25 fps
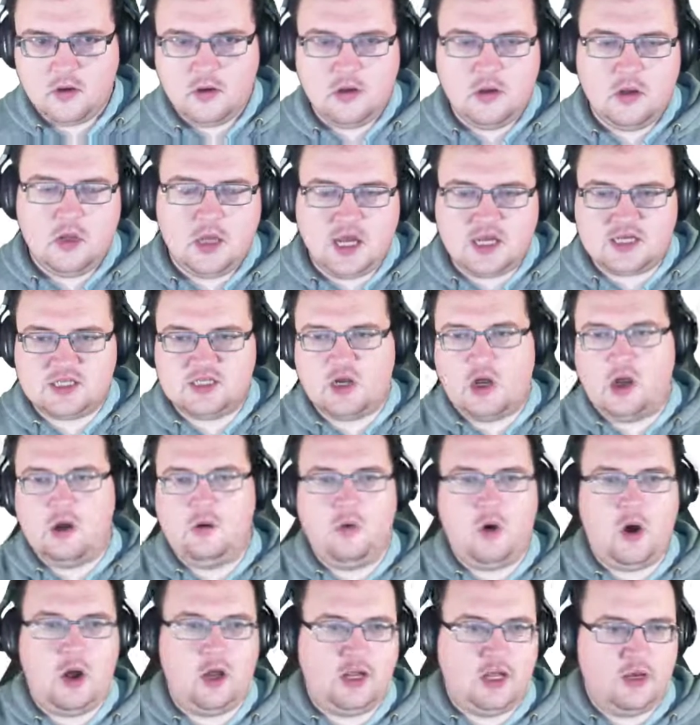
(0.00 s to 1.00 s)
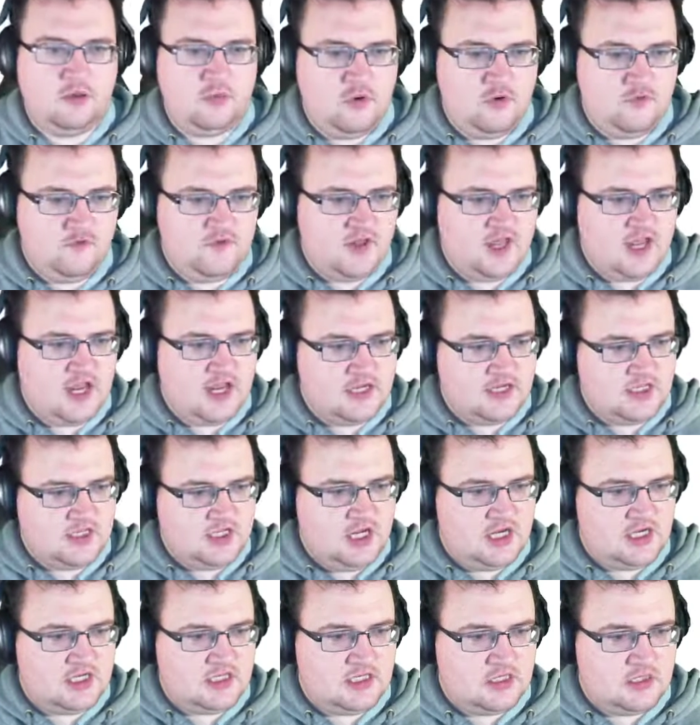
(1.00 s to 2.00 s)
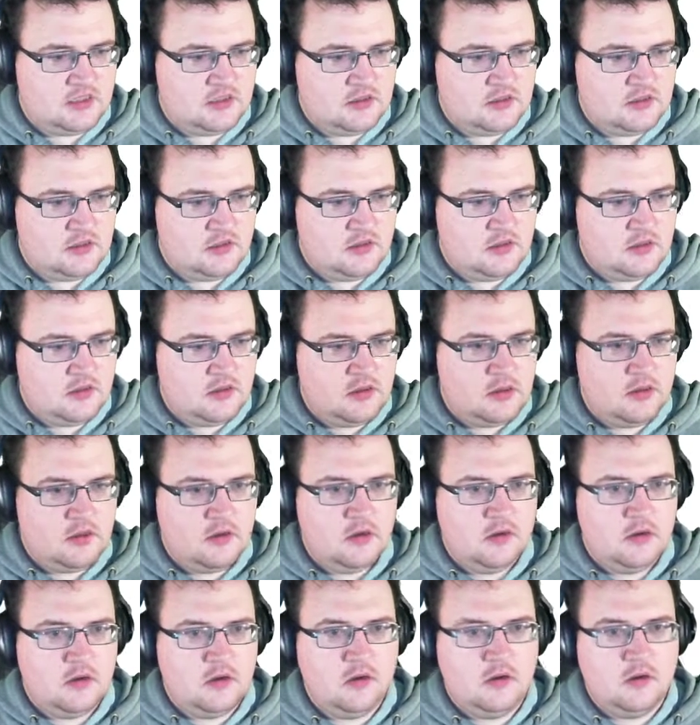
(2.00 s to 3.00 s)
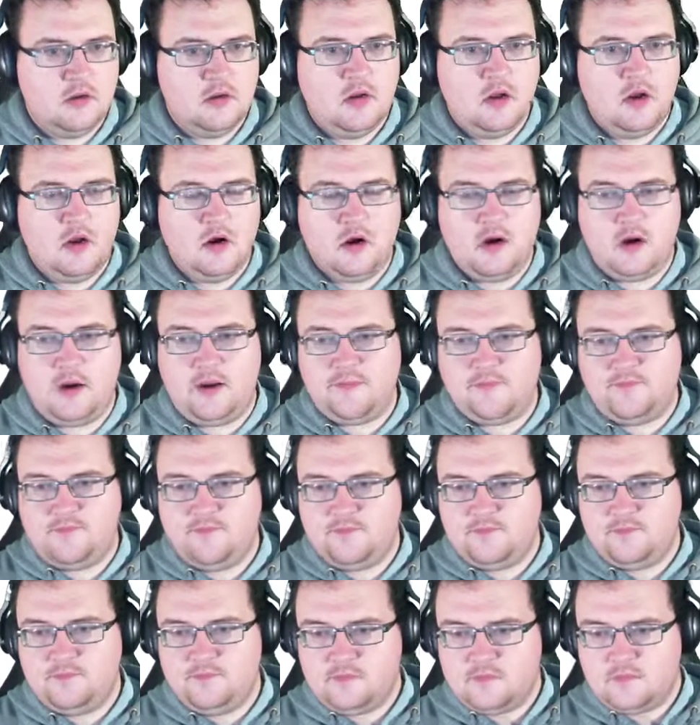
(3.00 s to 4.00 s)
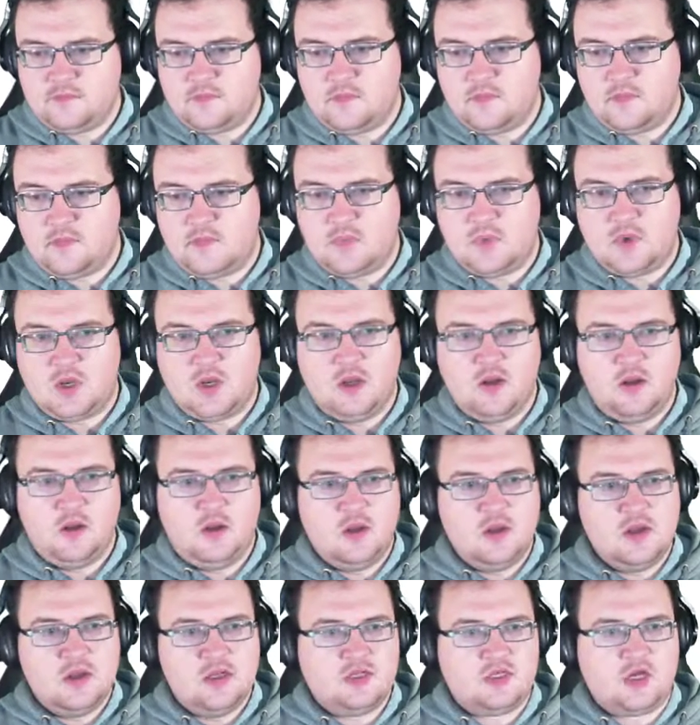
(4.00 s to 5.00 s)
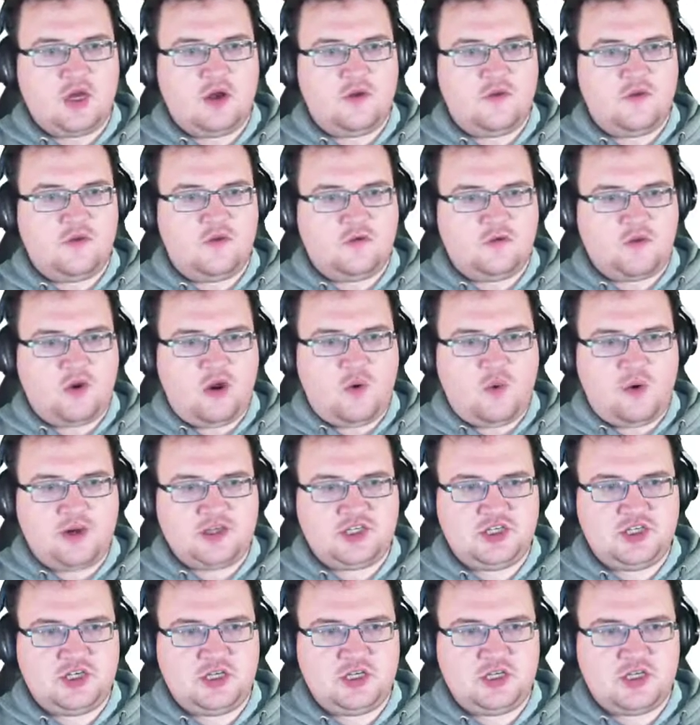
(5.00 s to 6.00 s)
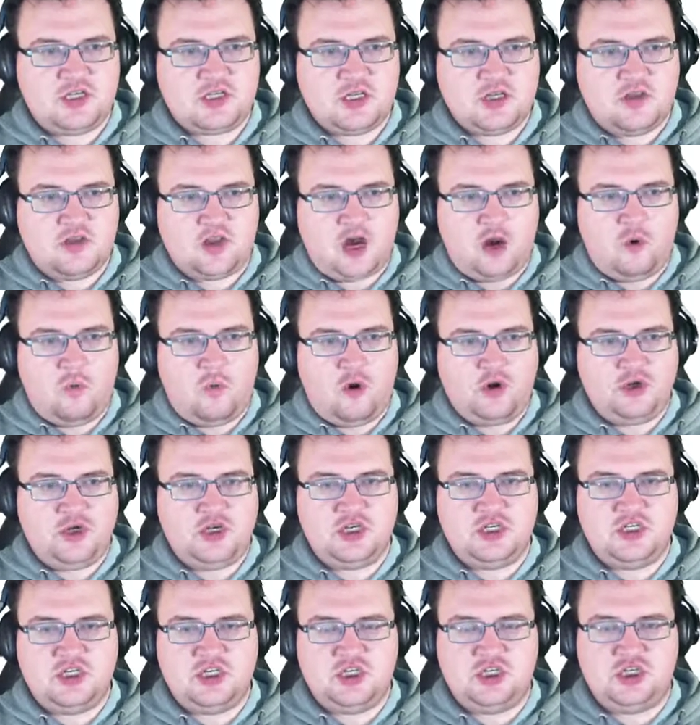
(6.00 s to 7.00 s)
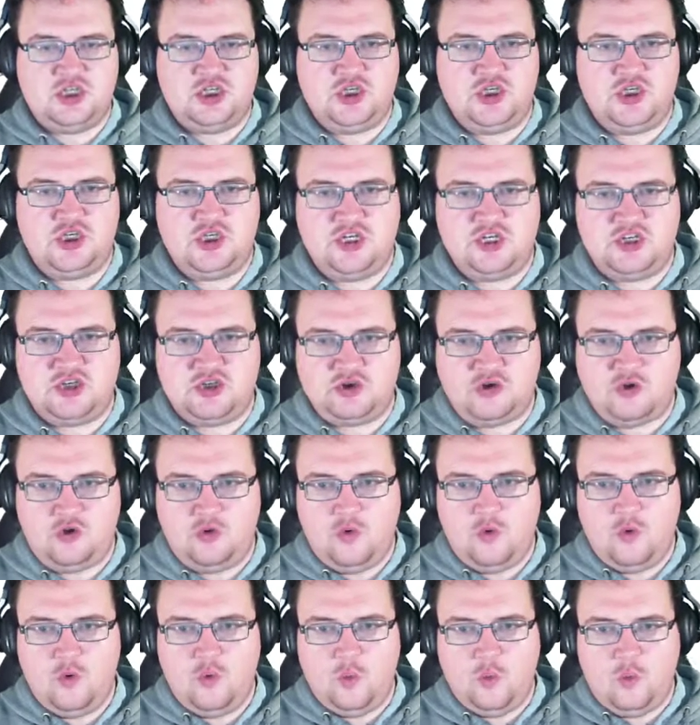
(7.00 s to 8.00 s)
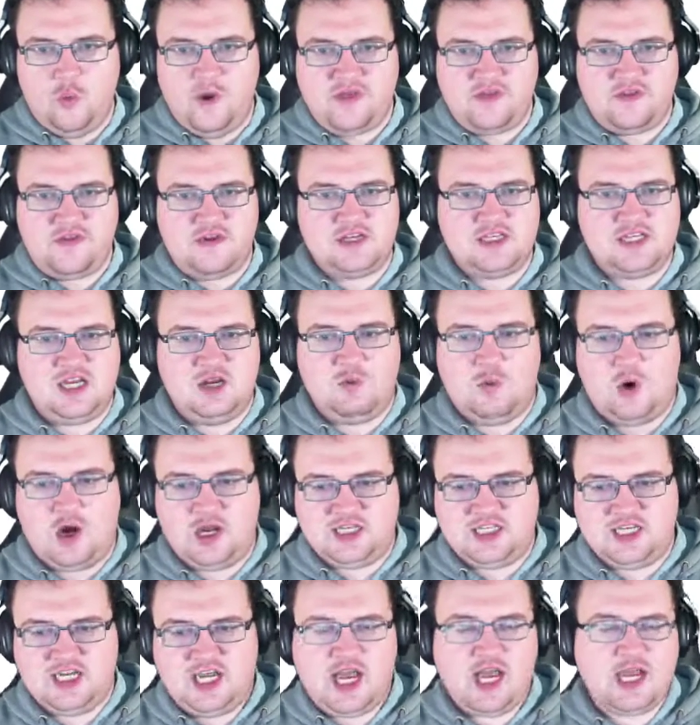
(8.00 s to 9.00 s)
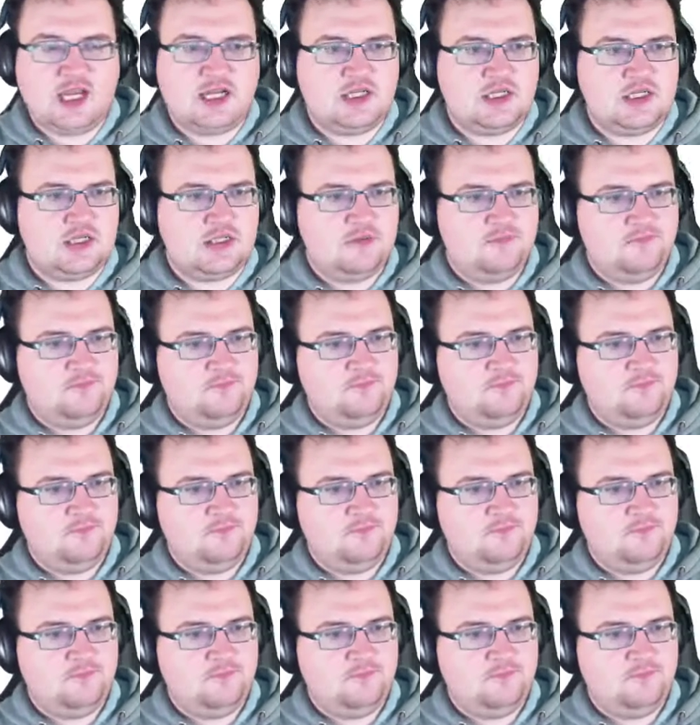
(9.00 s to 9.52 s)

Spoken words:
yes, I can move the cows, yes. All right. So 3 questions that I want you to do with dy dx.